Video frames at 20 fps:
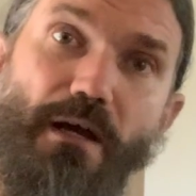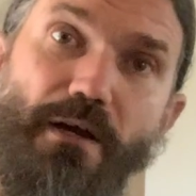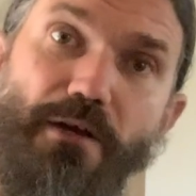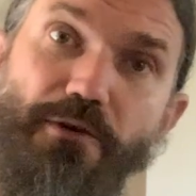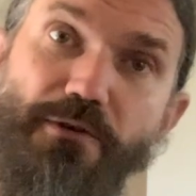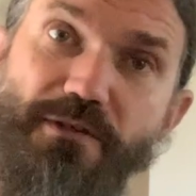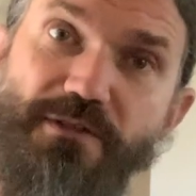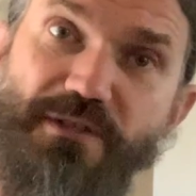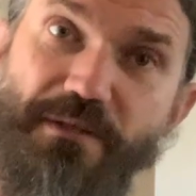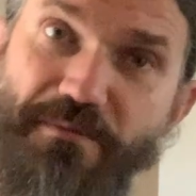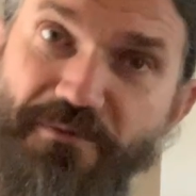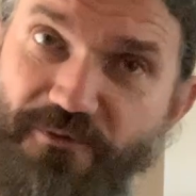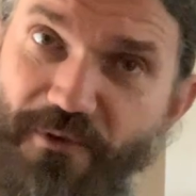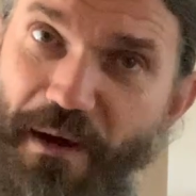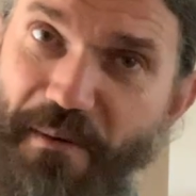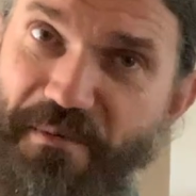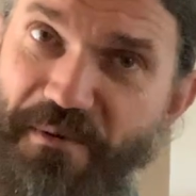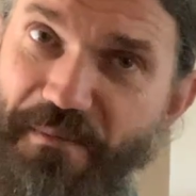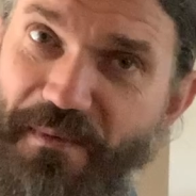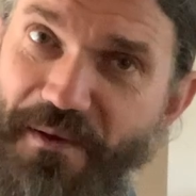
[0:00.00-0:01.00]
you can
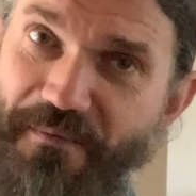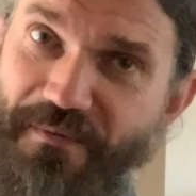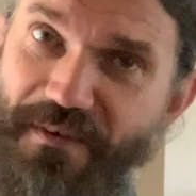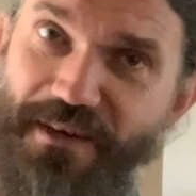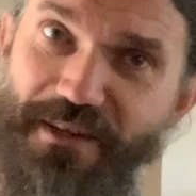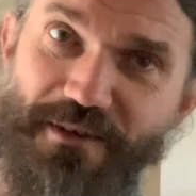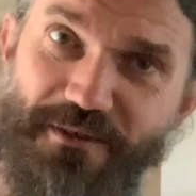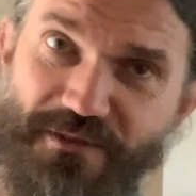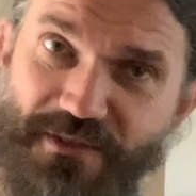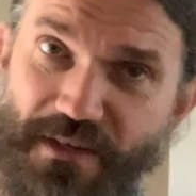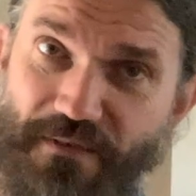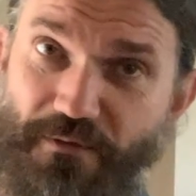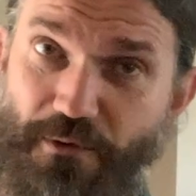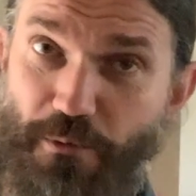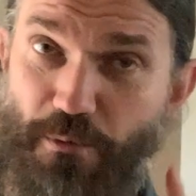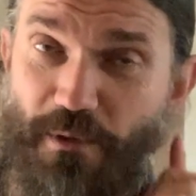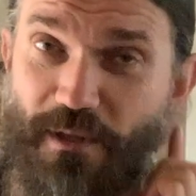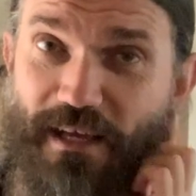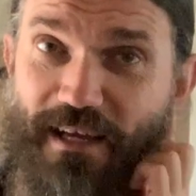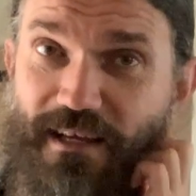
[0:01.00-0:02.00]
subscribe to my videos if
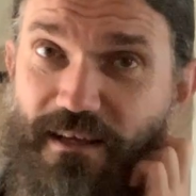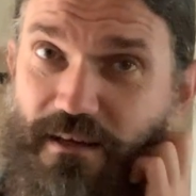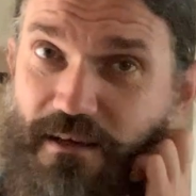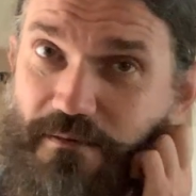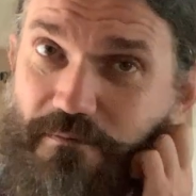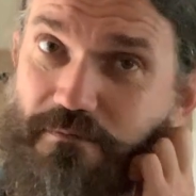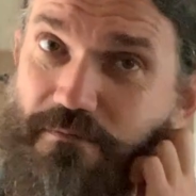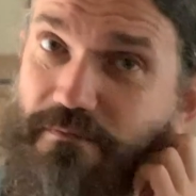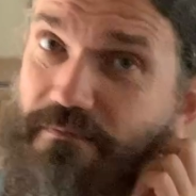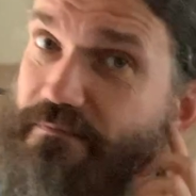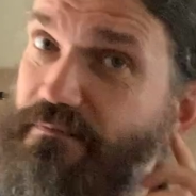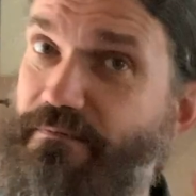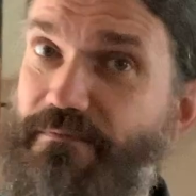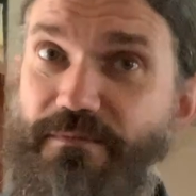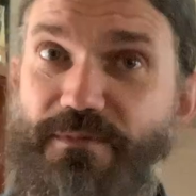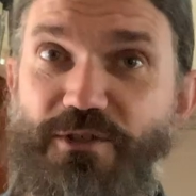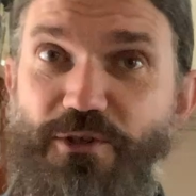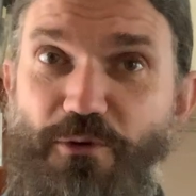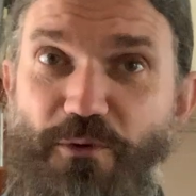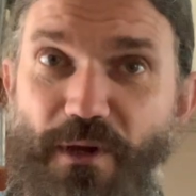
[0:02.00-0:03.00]
you would like.
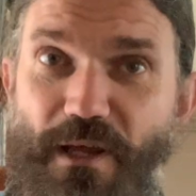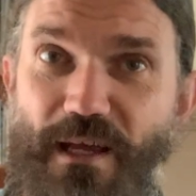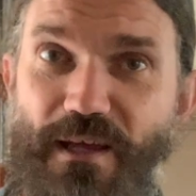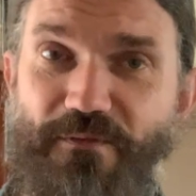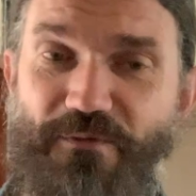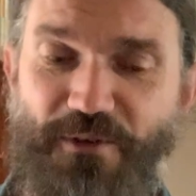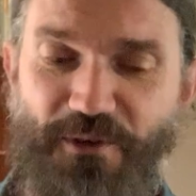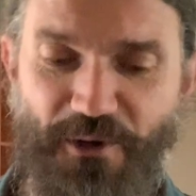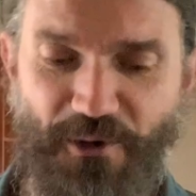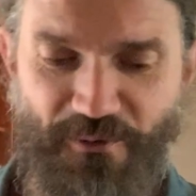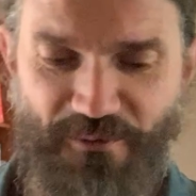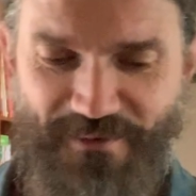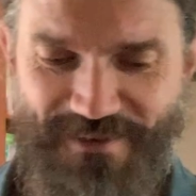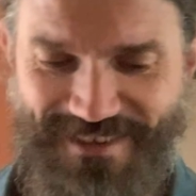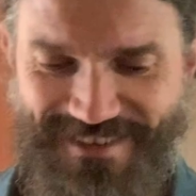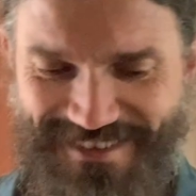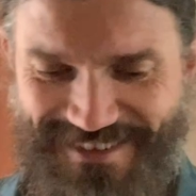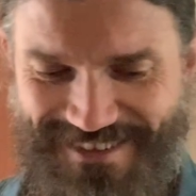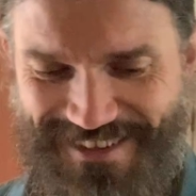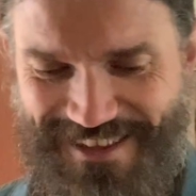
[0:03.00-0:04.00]
It's okay if you don't.
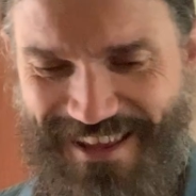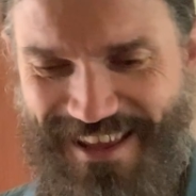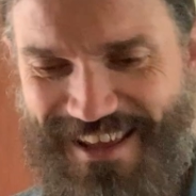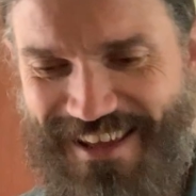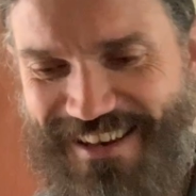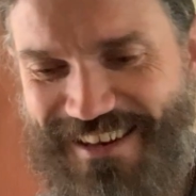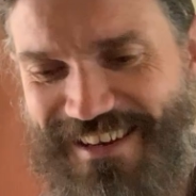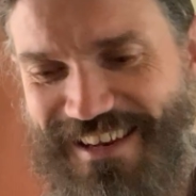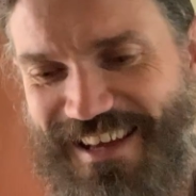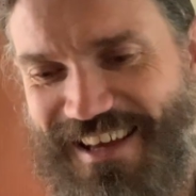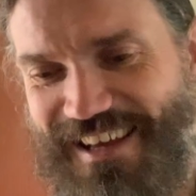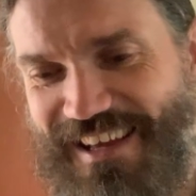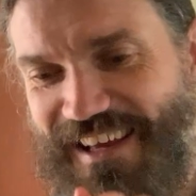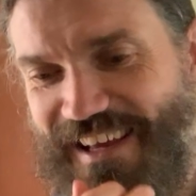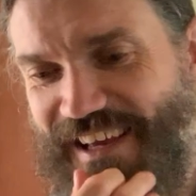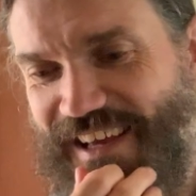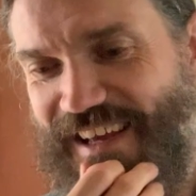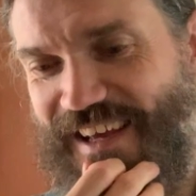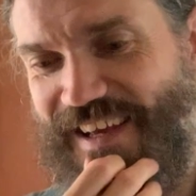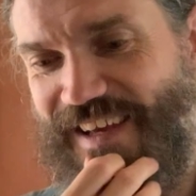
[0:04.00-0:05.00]
And
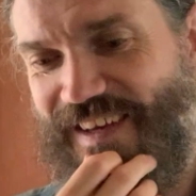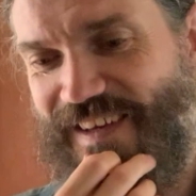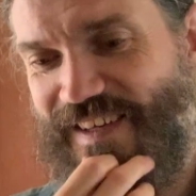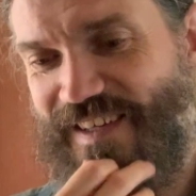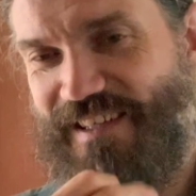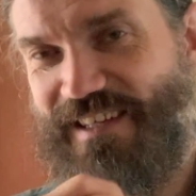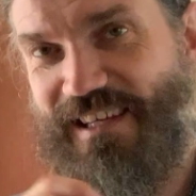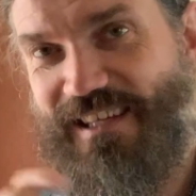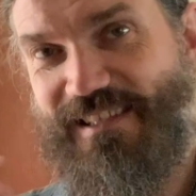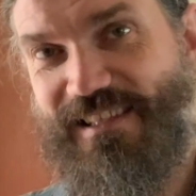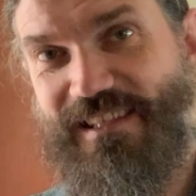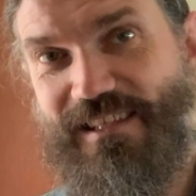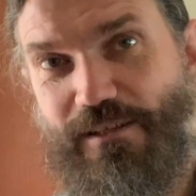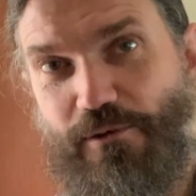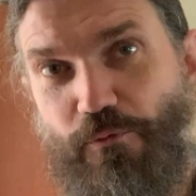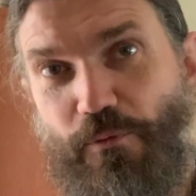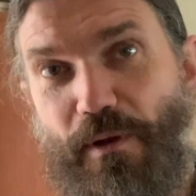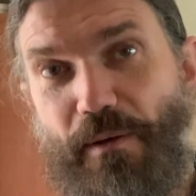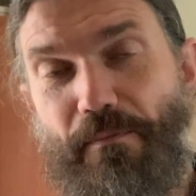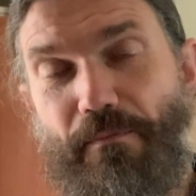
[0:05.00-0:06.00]
click the
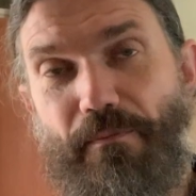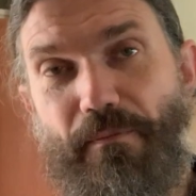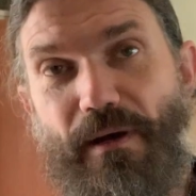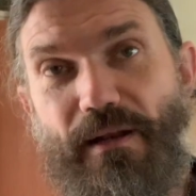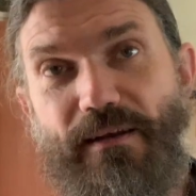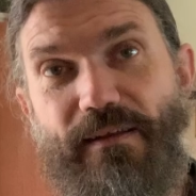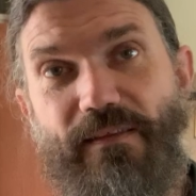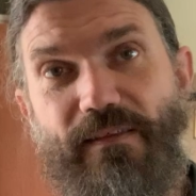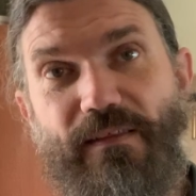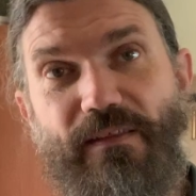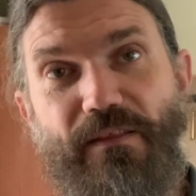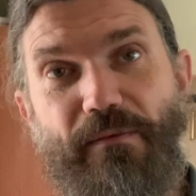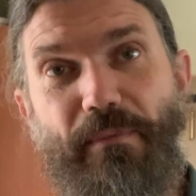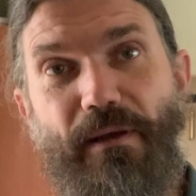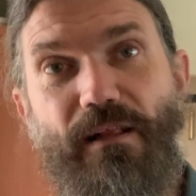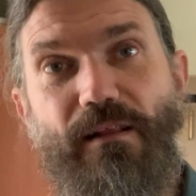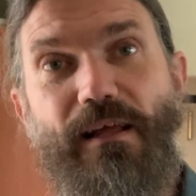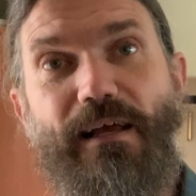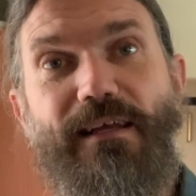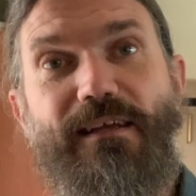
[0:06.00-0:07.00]
little red button and then the
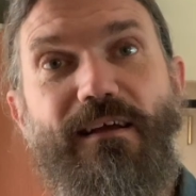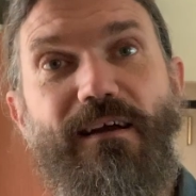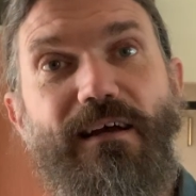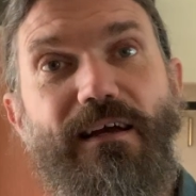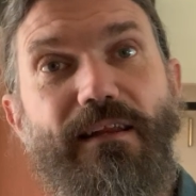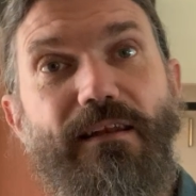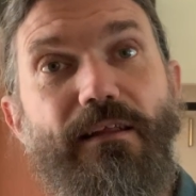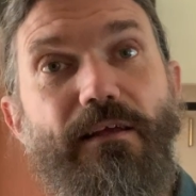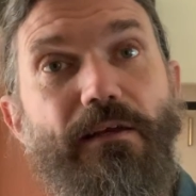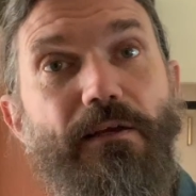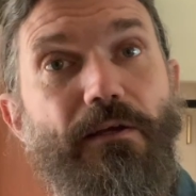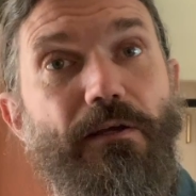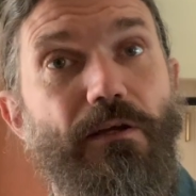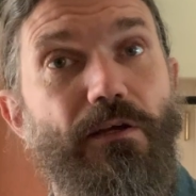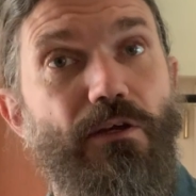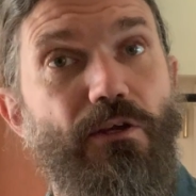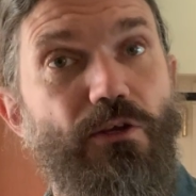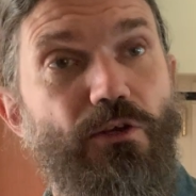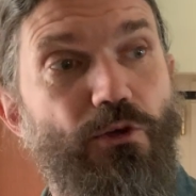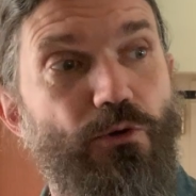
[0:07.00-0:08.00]
bell icon.
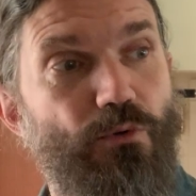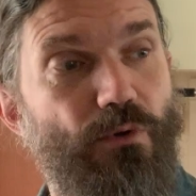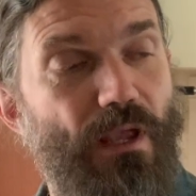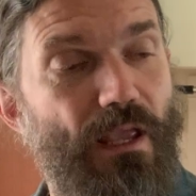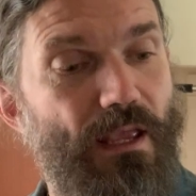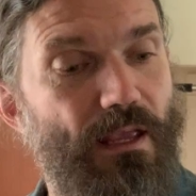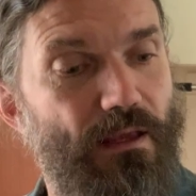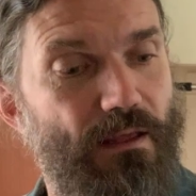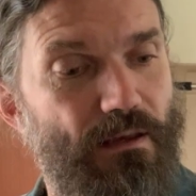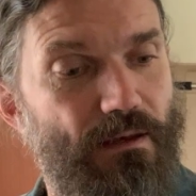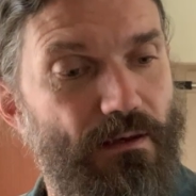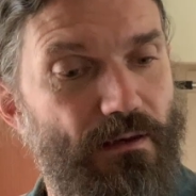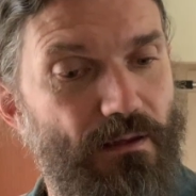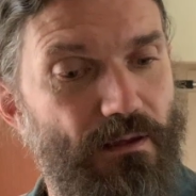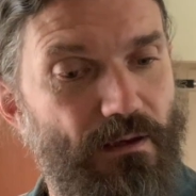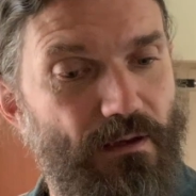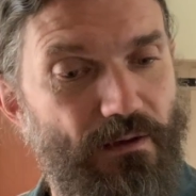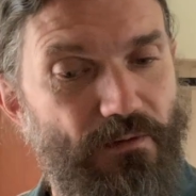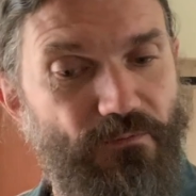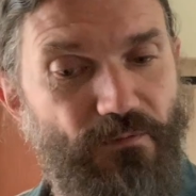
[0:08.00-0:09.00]
You can
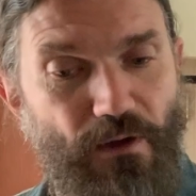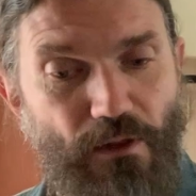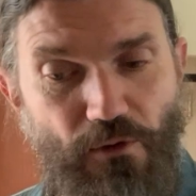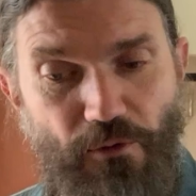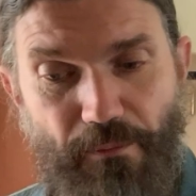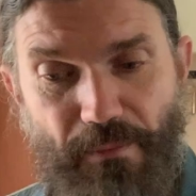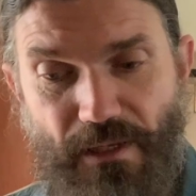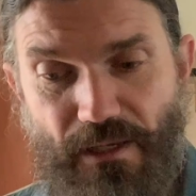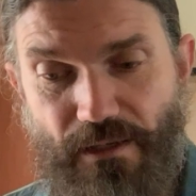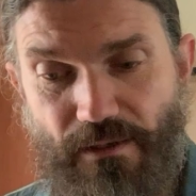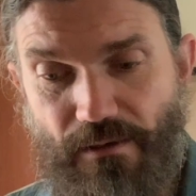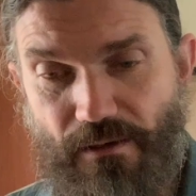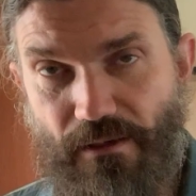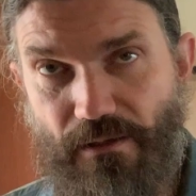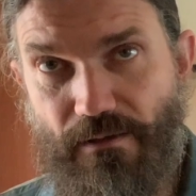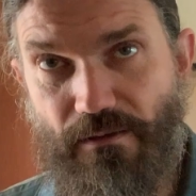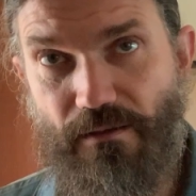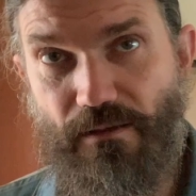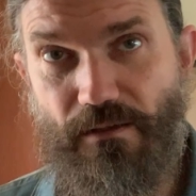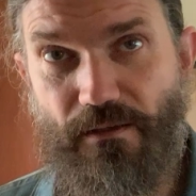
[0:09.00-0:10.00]
follow me
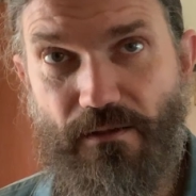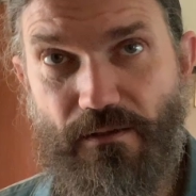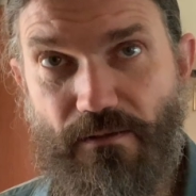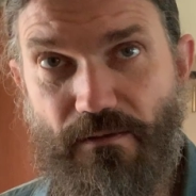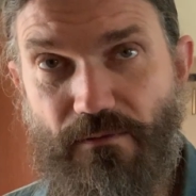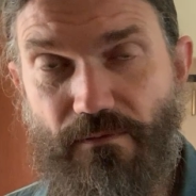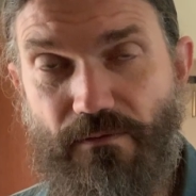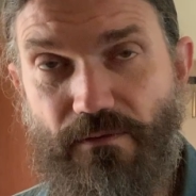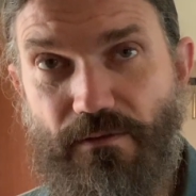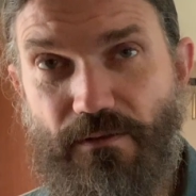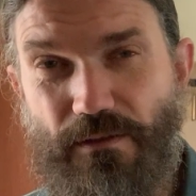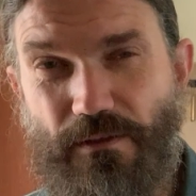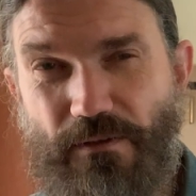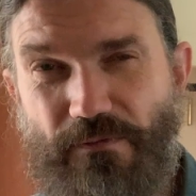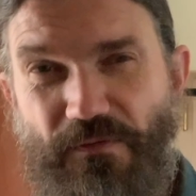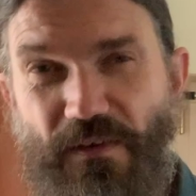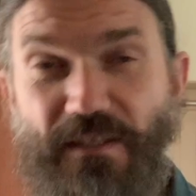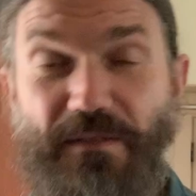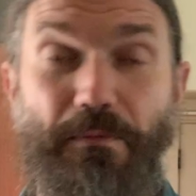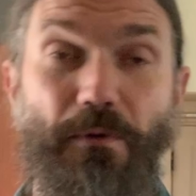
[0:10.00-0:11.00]
on
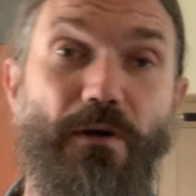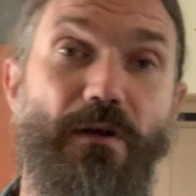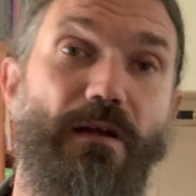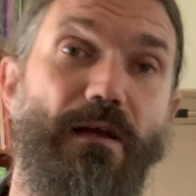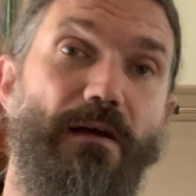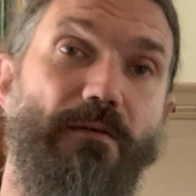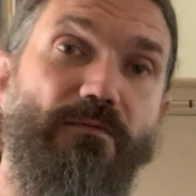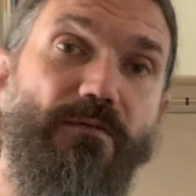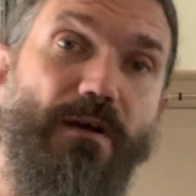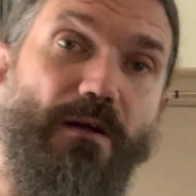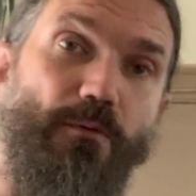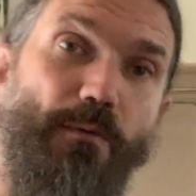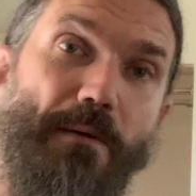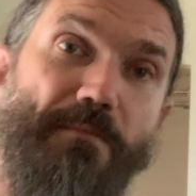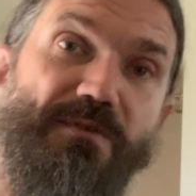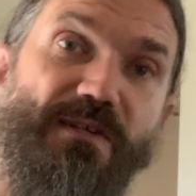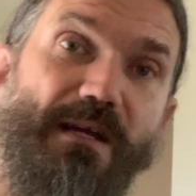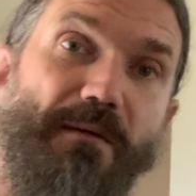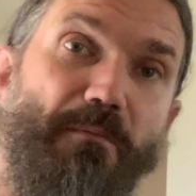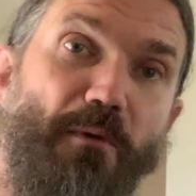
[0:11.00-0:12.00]
Facebook. I've got a
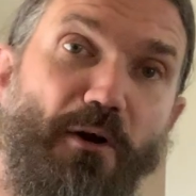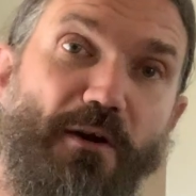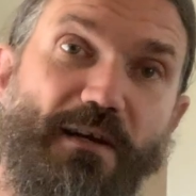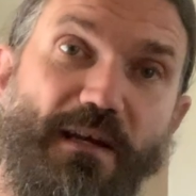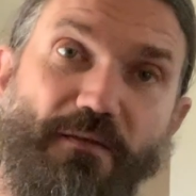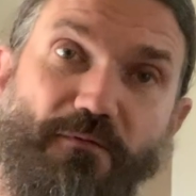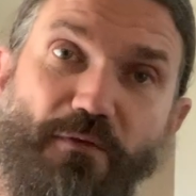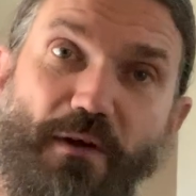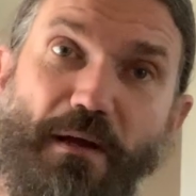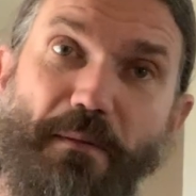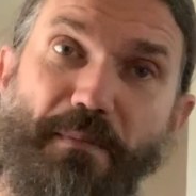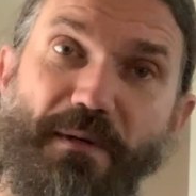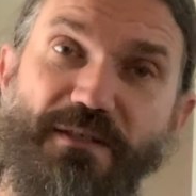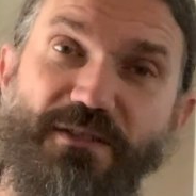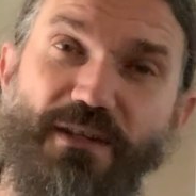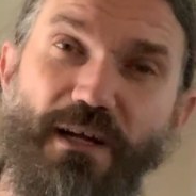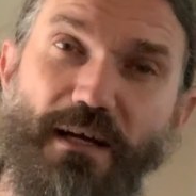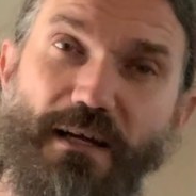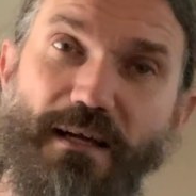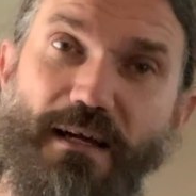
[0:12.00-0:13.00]
website,
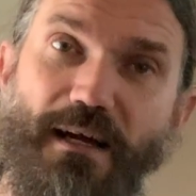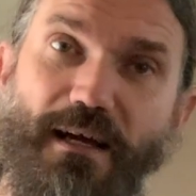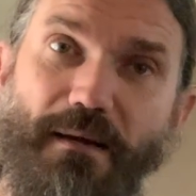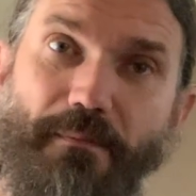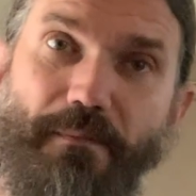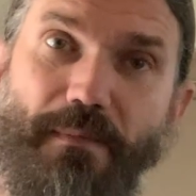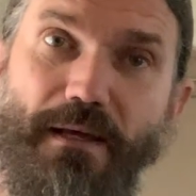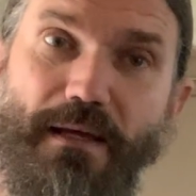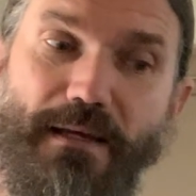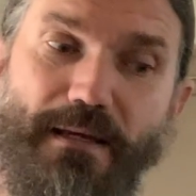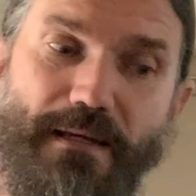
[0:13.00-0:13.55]
marketingforhippies.com.